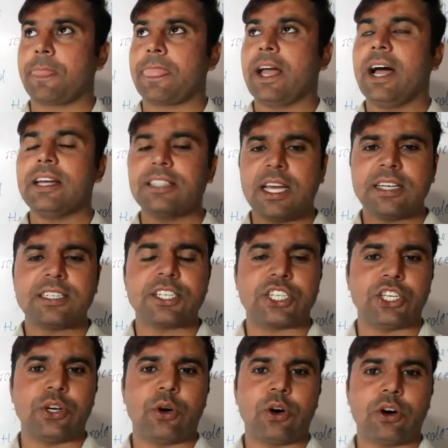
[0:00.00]

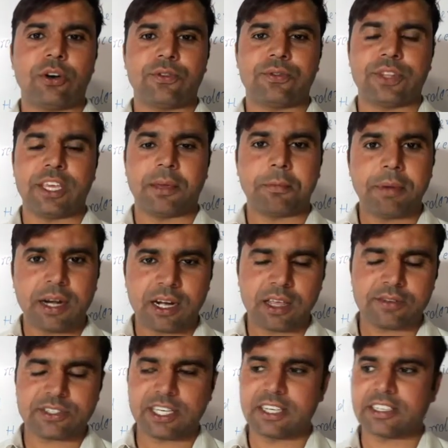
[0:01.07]
identity of the
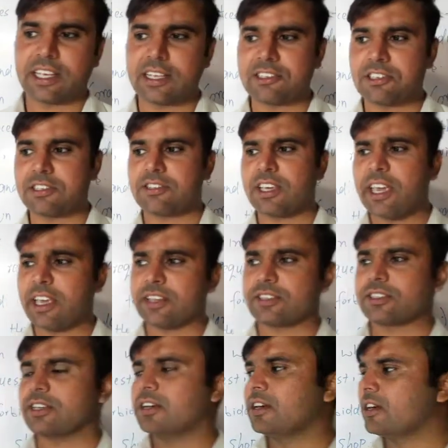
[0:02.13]
imperative sentences
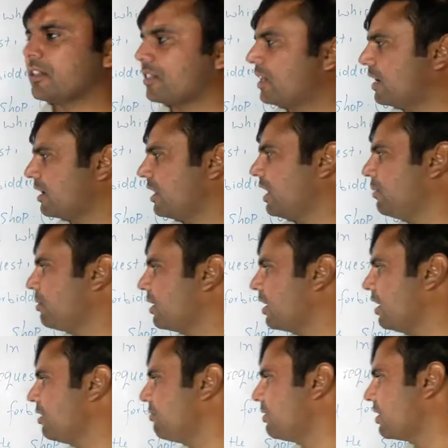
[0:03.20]
is that they
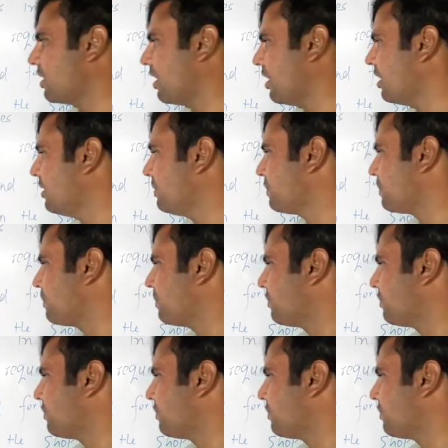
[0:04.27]
begin with a